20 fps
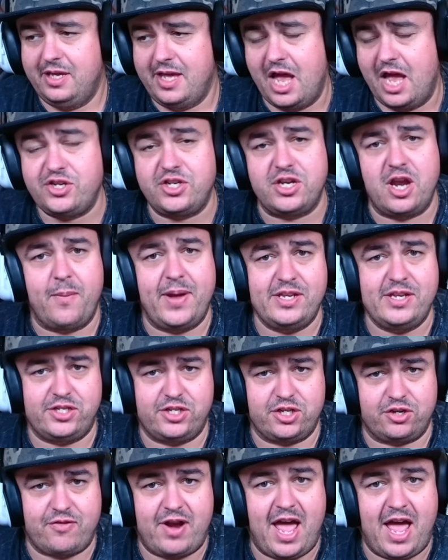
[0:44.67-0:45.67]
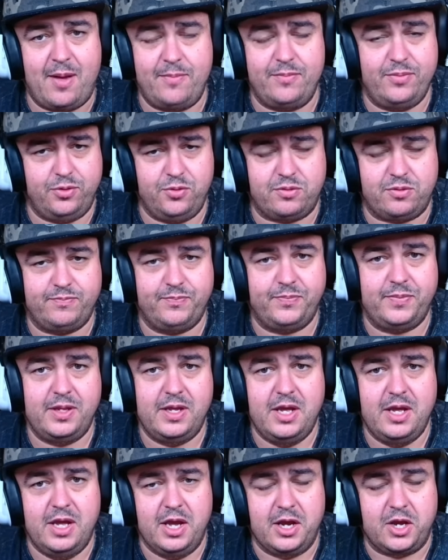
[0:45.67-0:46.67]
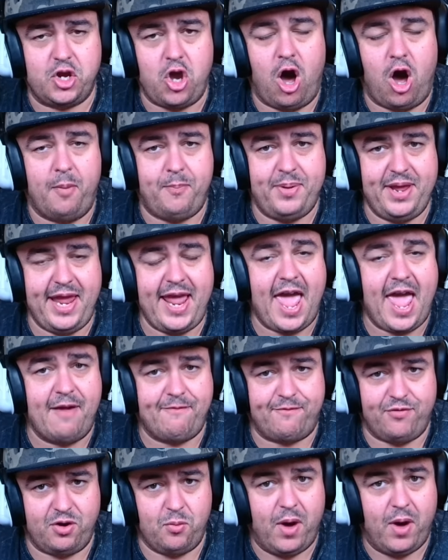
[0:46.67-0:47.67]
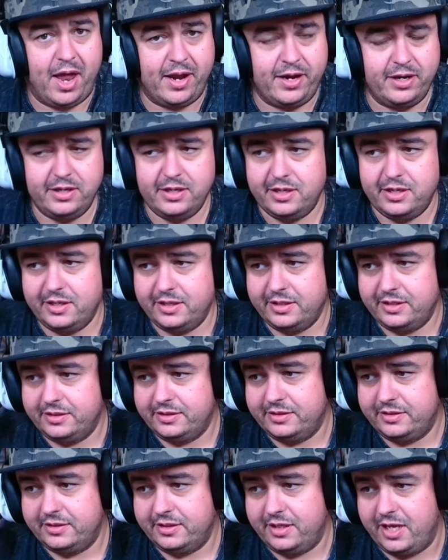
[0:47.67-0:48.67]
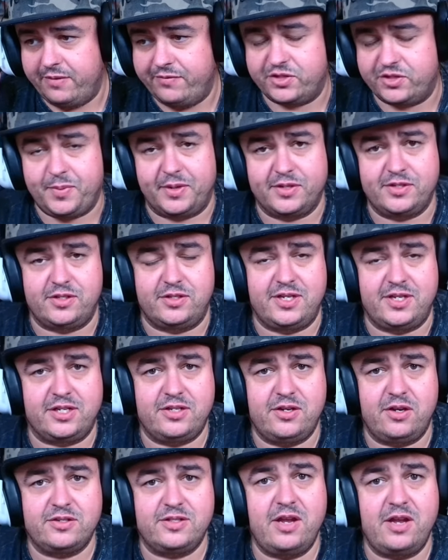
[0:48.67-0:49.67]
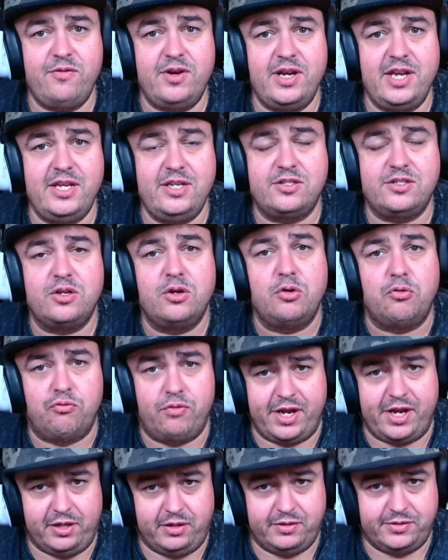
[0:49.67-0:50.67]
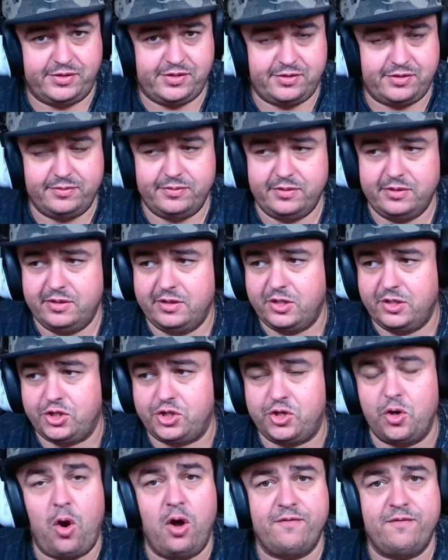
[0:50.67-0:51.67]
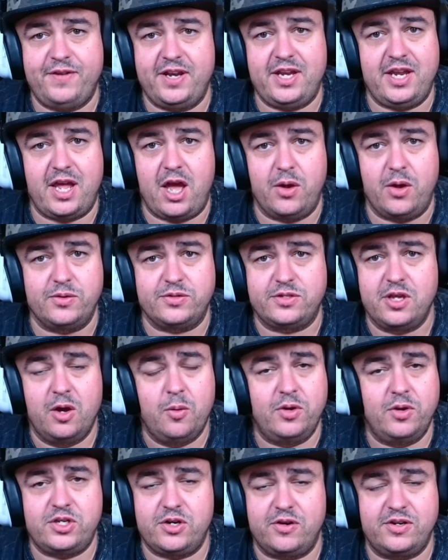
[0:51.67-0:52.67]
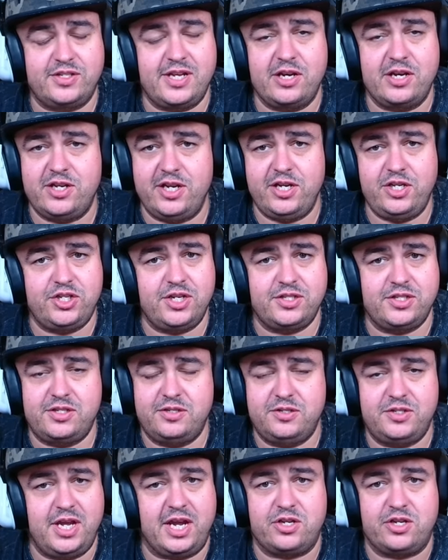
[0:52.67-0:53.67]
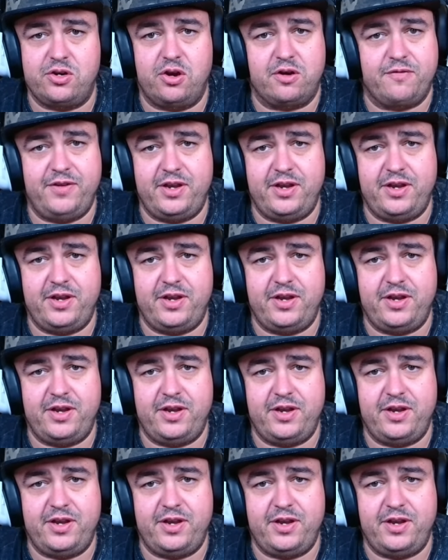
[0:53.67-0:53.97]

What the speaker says: As you know, Instagram, who copy everyone in response to TikToks, they released Reels. Short videos, which are essentially just TikTok